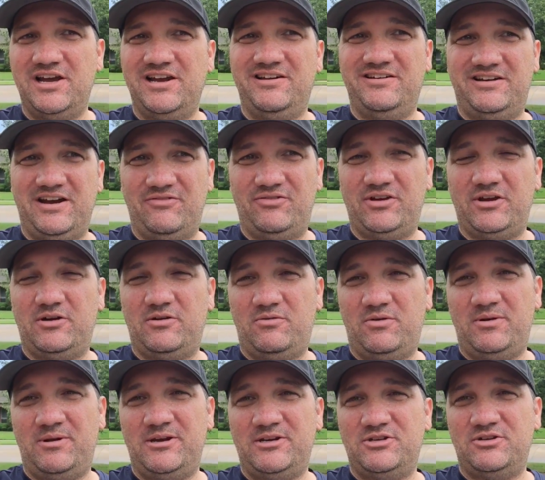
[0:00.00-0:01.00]
you're definitely going to
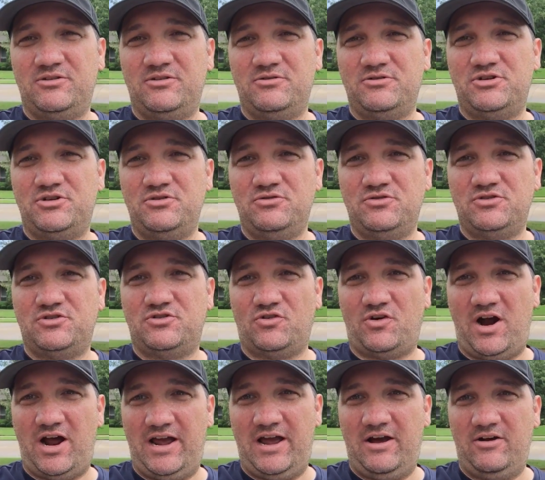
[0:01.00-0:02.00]
want to make sure those shoes
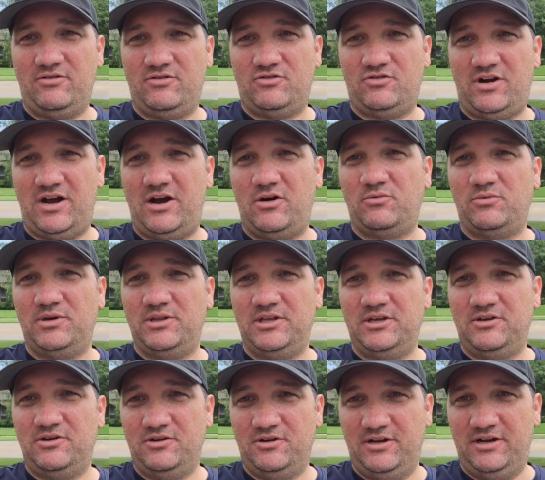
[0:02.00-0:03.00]
dry out and dry out really
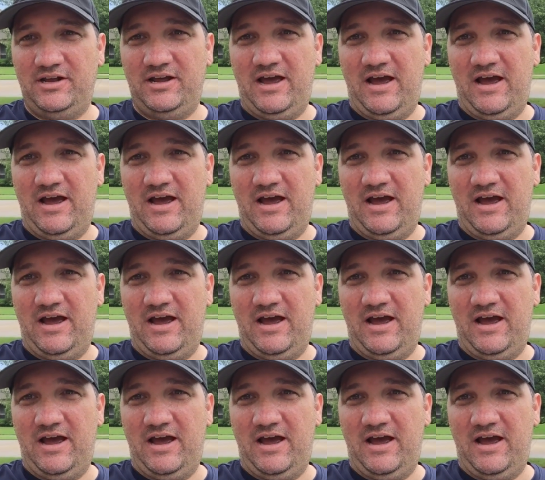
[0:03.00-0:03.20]
good